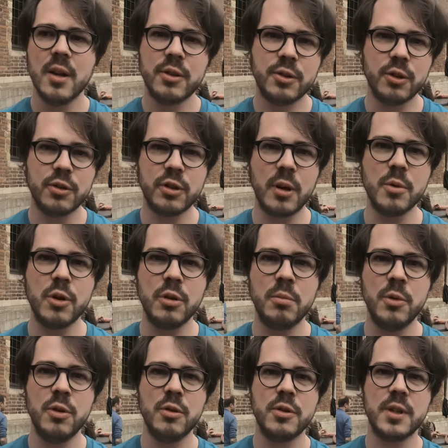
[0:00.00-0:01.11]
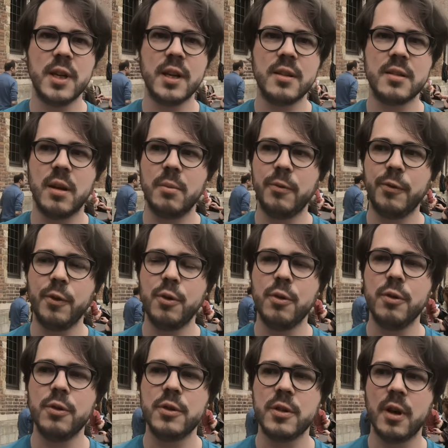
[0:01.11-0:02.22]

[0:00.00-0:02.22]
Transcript: So some good music, some food,